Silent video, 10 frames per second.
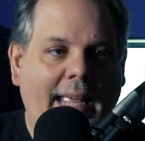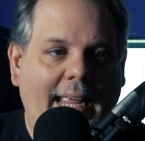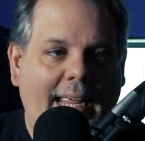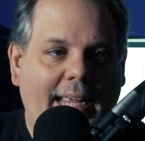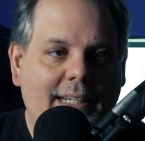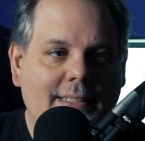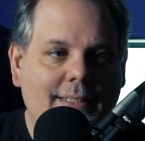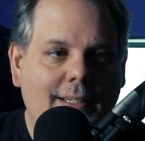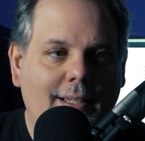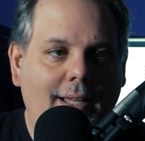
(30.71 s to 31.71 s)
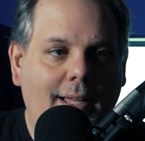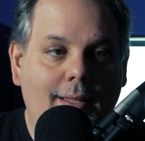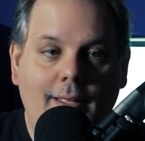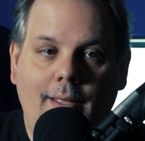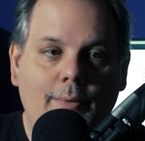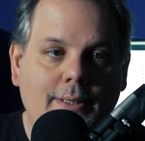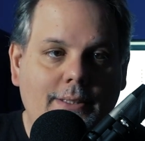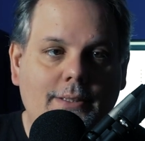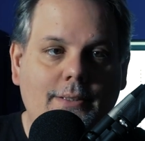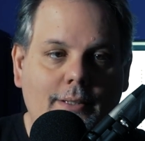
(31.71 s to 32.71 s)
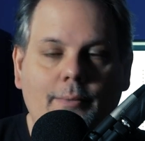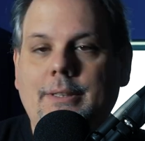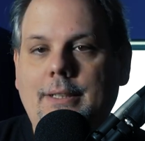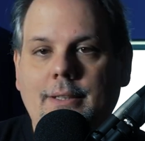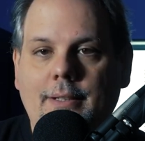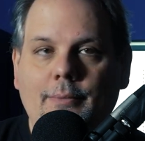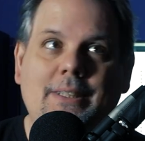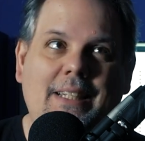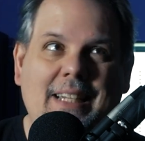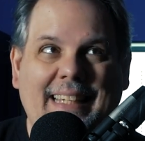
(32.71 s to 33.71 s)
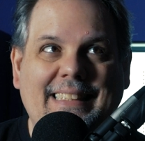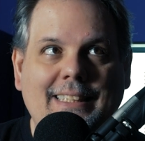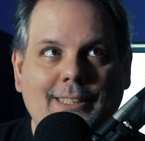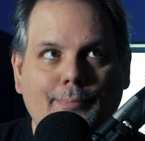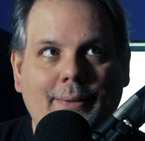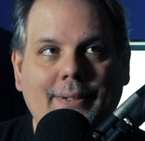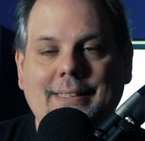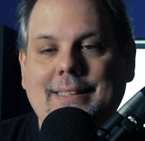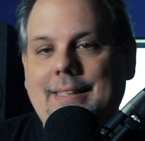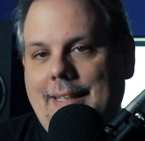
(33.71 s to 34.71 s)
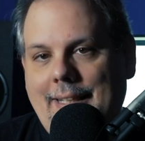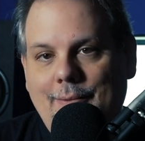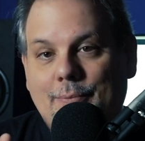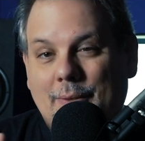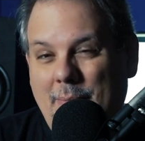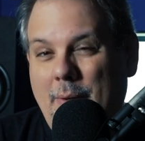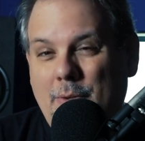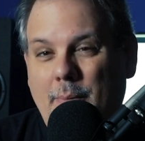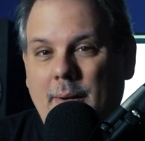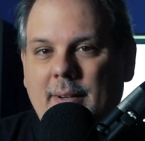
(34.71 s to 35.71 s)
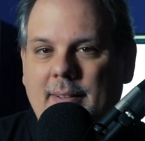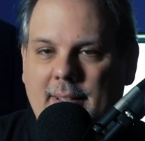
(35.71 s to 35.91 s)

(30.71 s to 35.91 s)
And it was a nice experience in the theater for the most part.